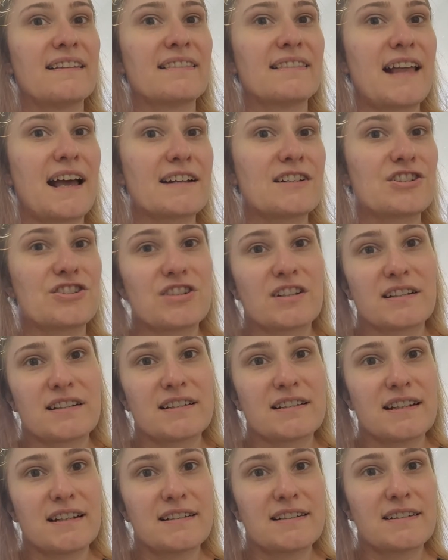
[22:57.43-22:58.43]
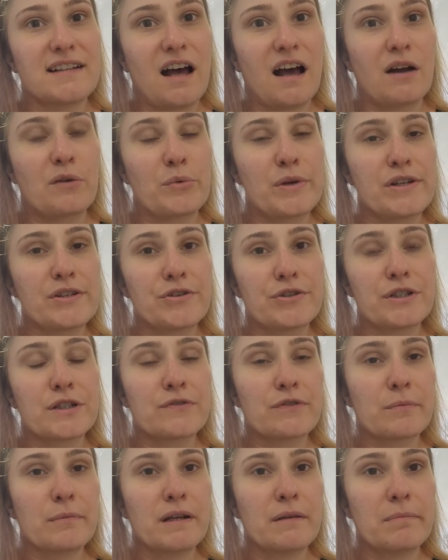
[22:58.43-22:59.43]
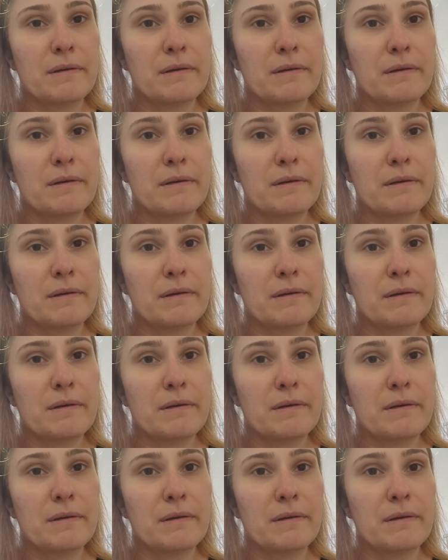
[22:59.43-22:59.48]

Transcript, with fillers: that's just, it's not research for me,